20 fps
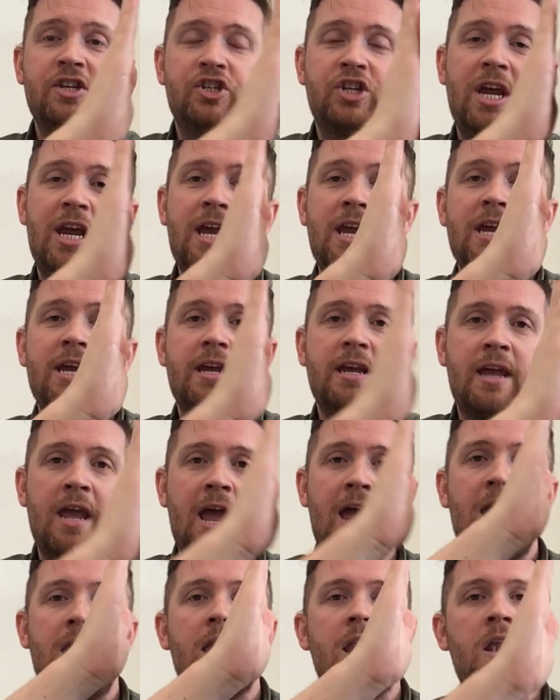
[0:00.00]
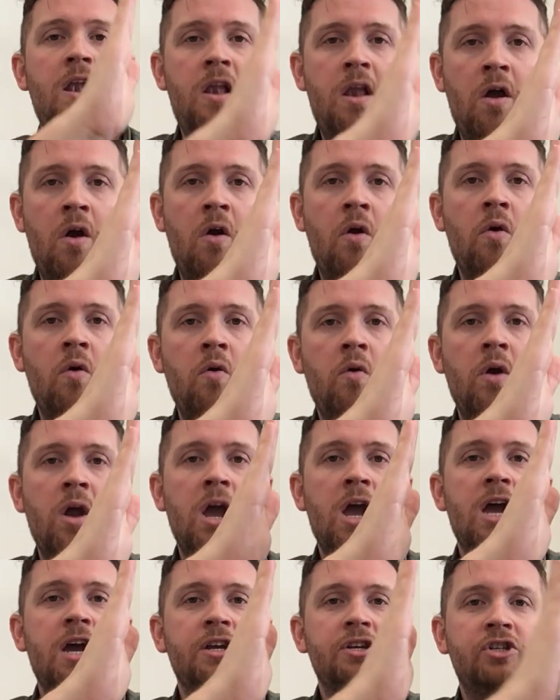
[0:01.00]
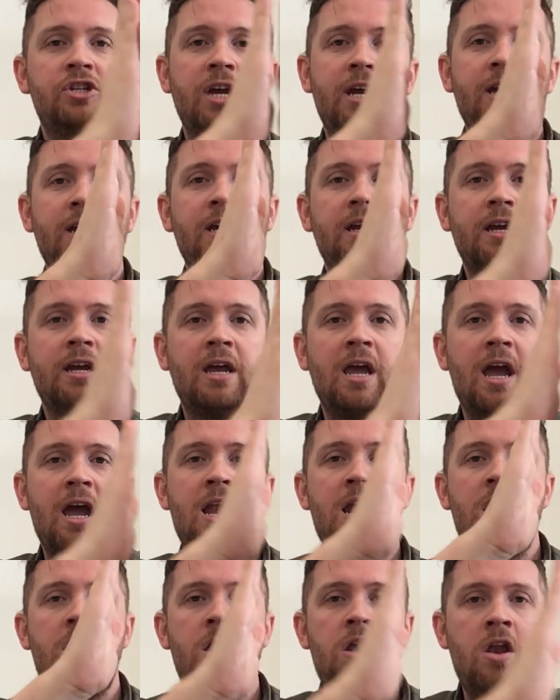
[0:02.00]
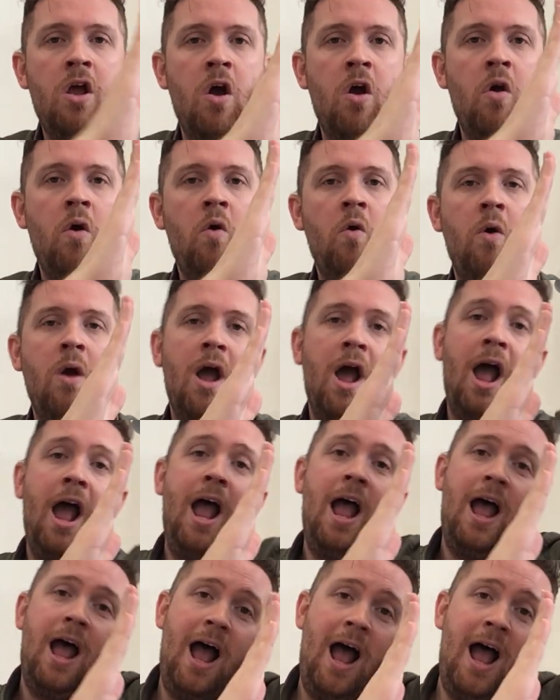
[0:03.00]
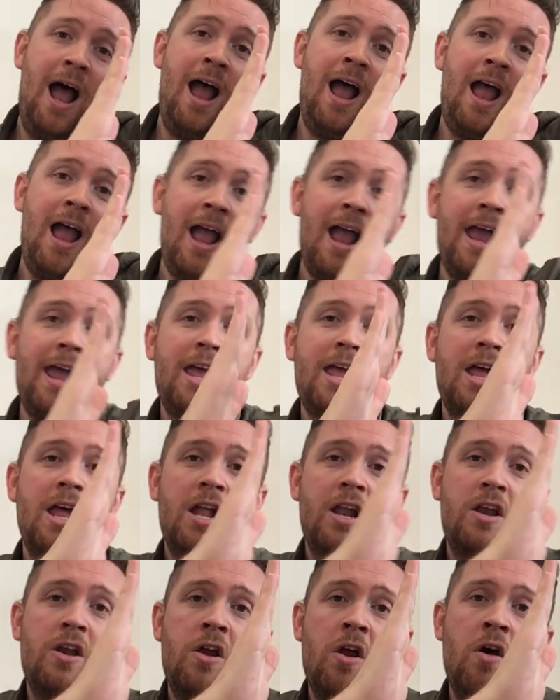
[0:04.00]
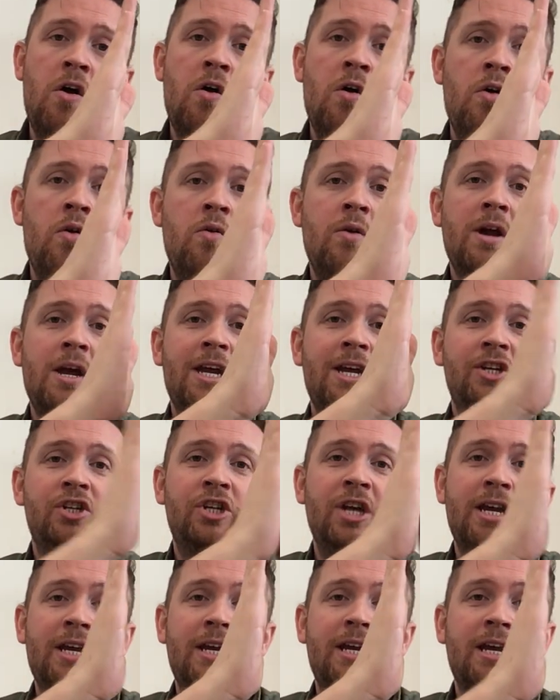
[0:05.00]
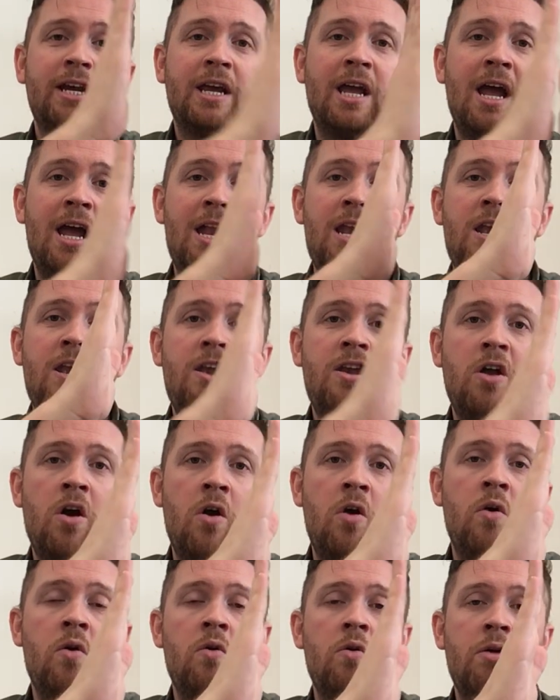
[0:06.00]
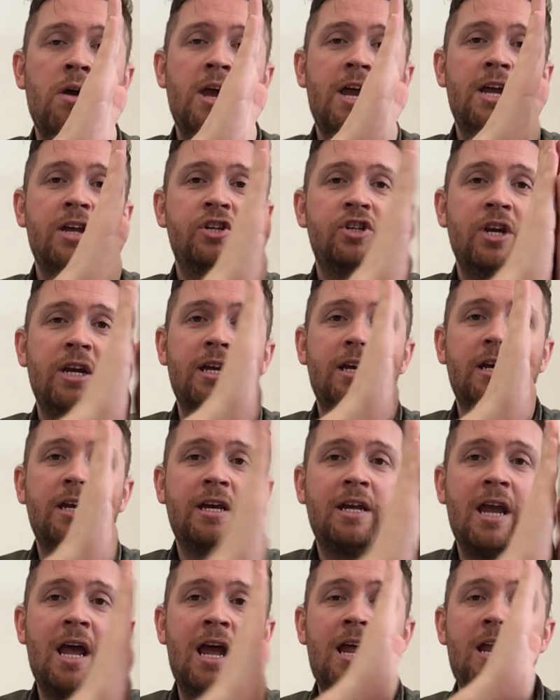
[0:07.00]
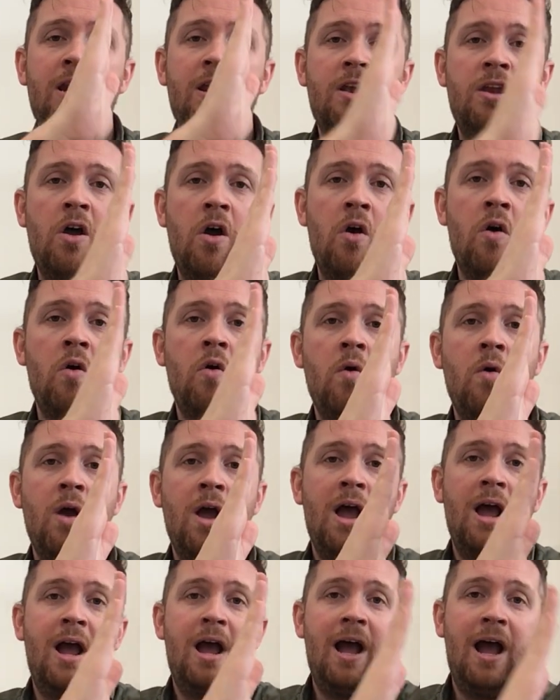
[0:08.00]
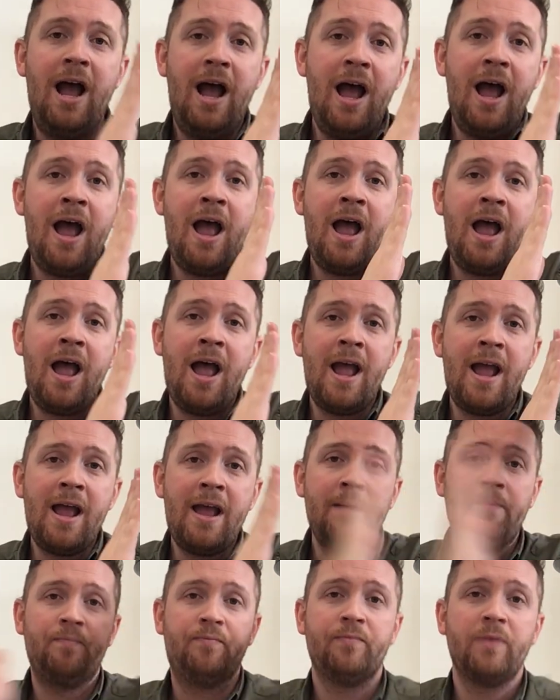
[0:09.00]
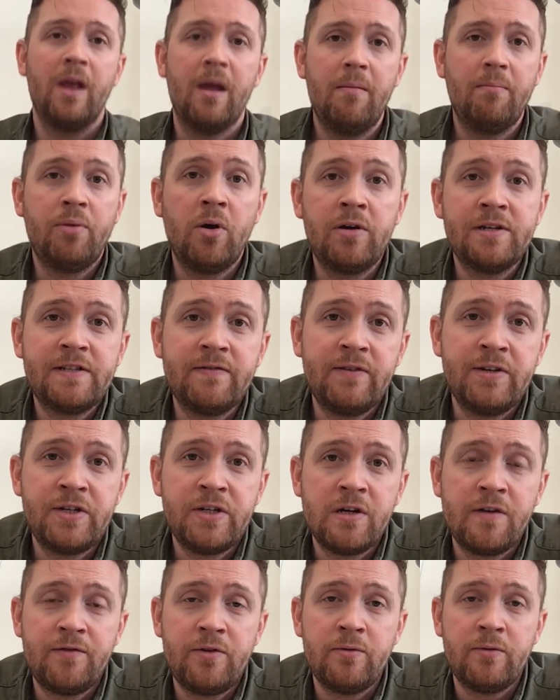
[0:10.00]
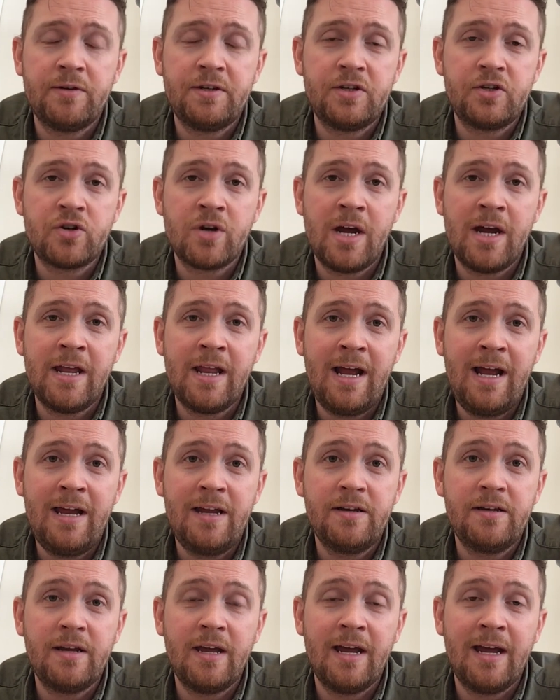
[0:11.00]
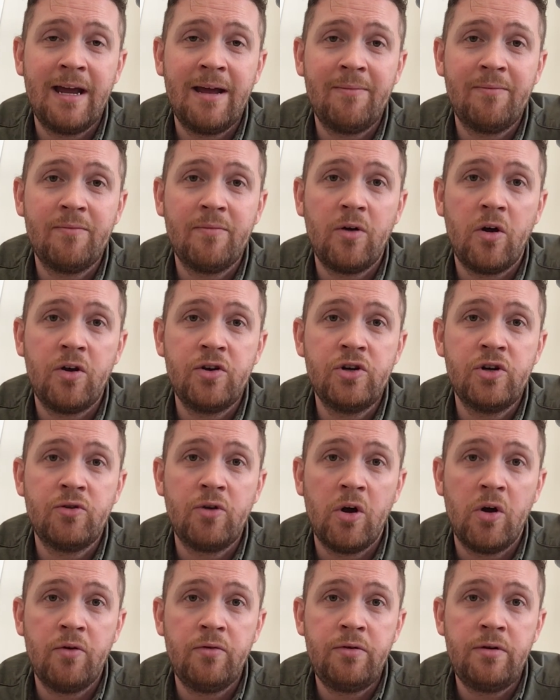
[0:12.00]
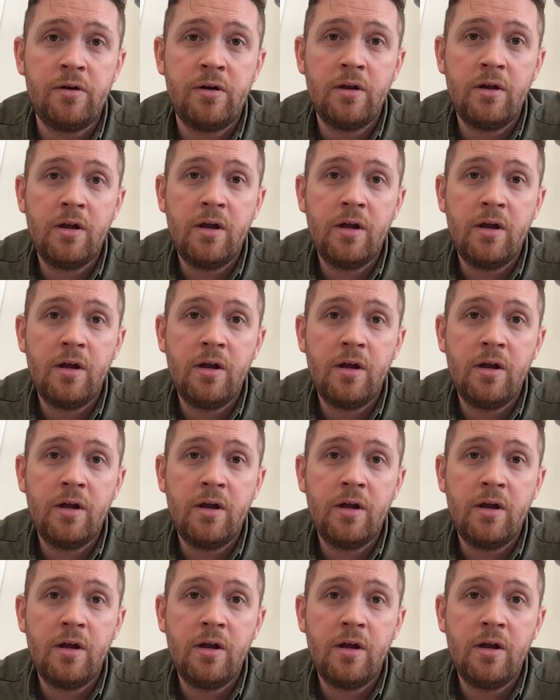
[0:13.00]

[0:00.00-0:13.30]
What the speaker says: chica, low, chica, low. High, low, chica, low, chica, low. High. Pause the video if you want to try that on your own.